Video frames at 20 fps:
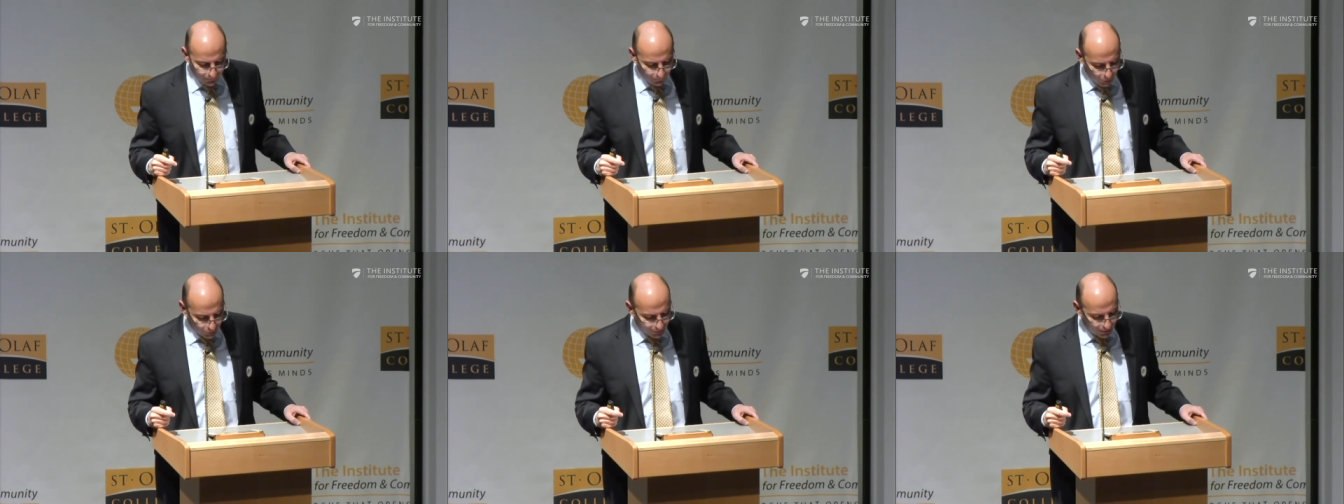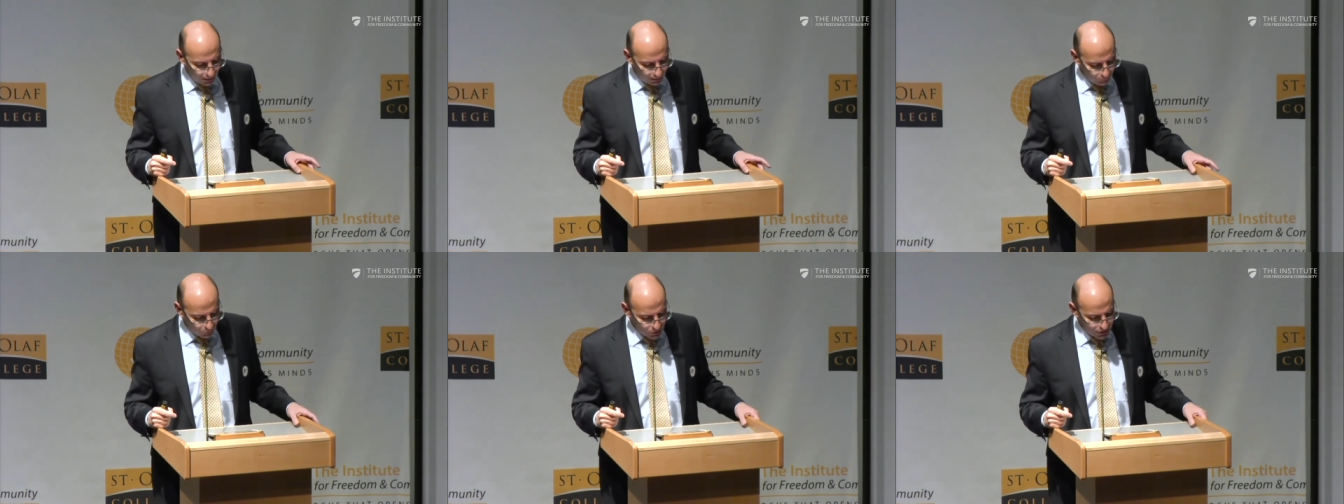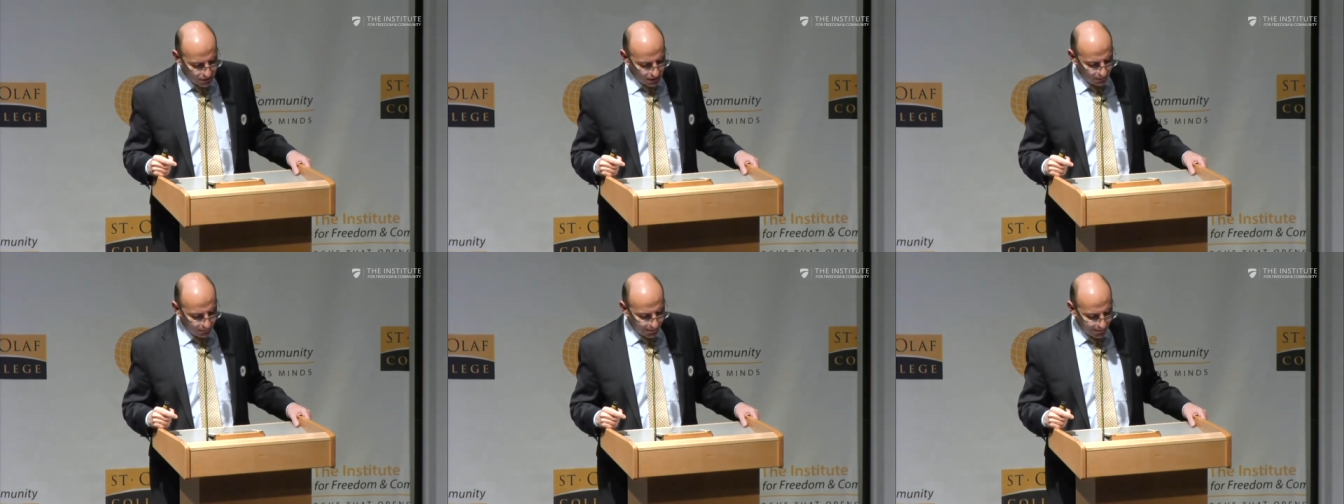modern
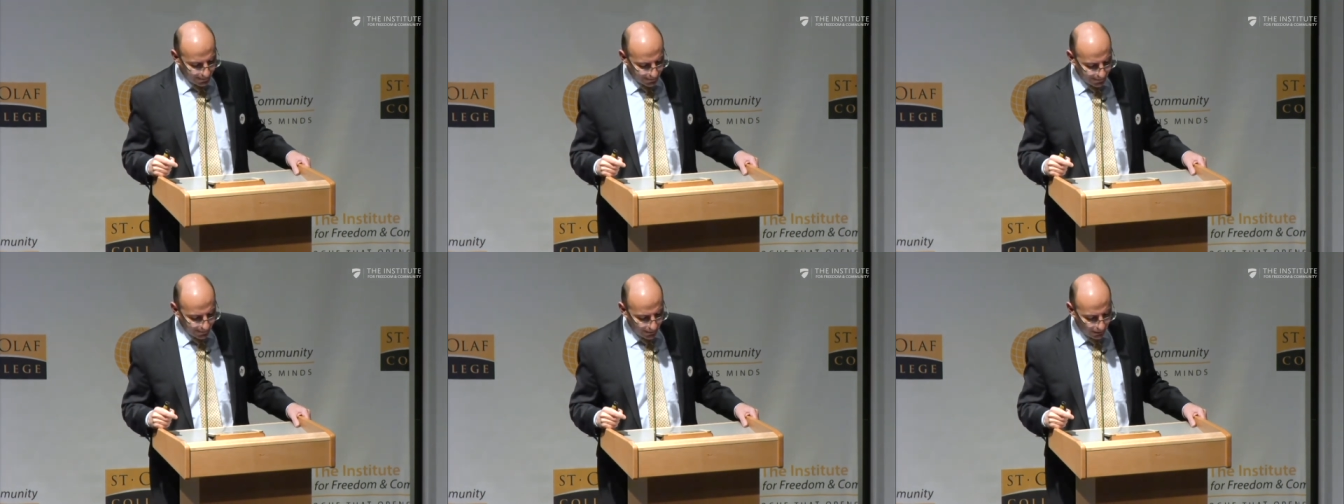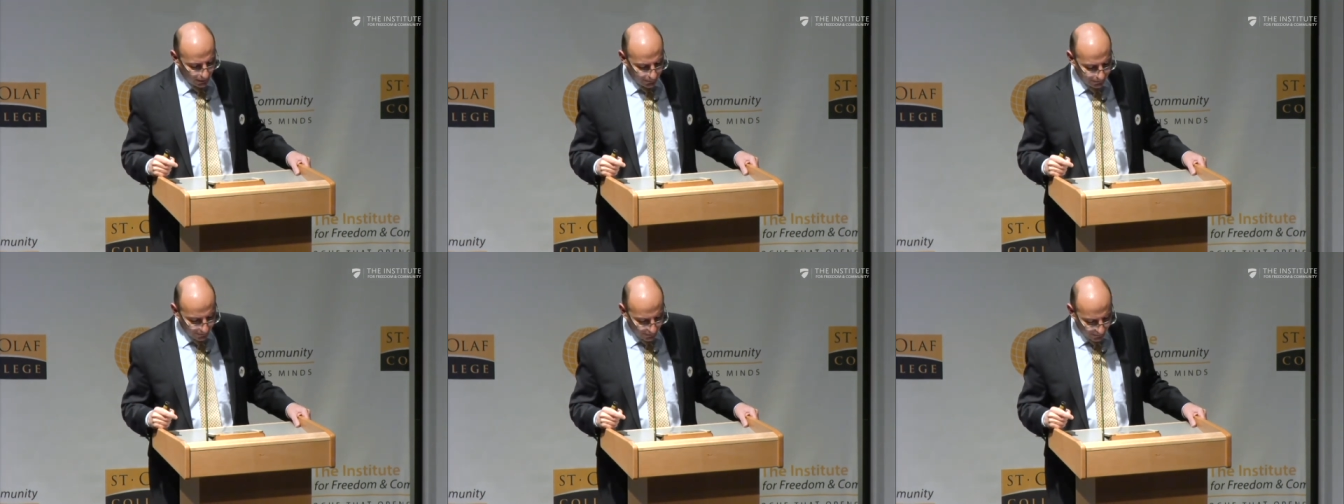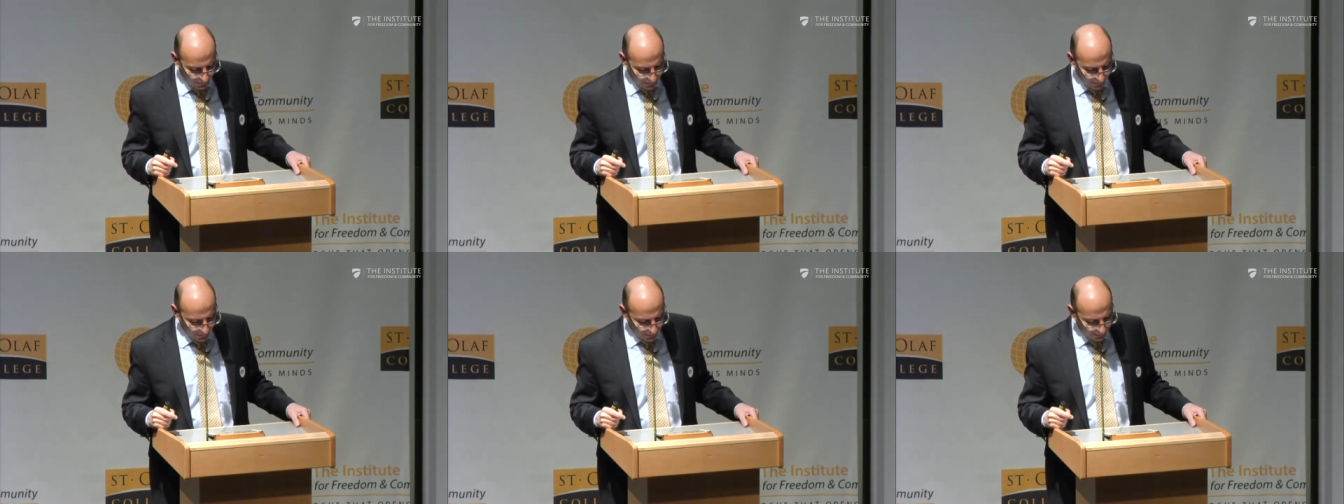Muslim critical
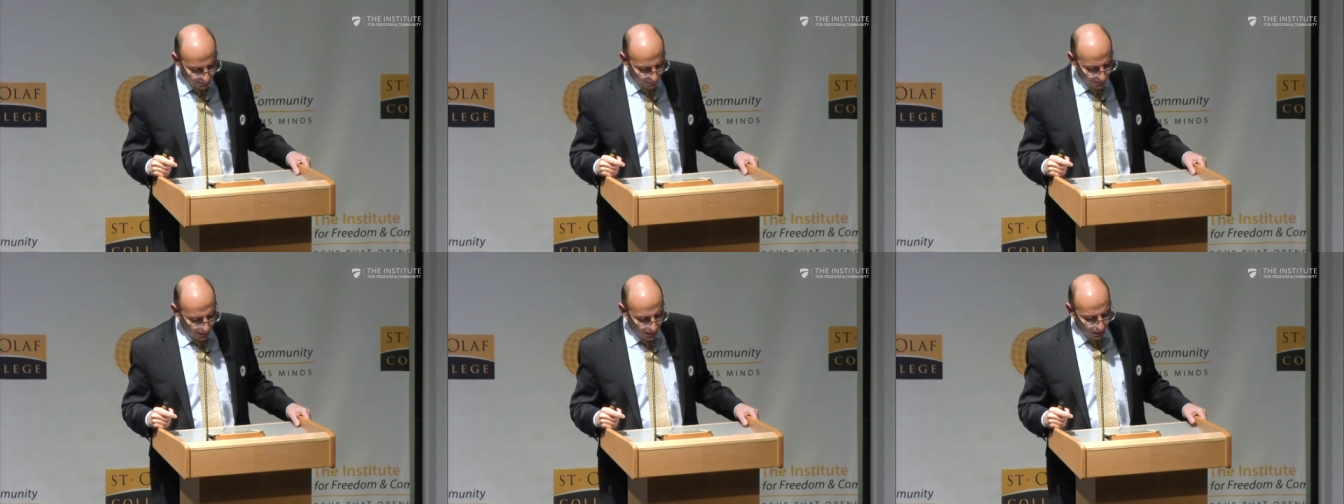thinking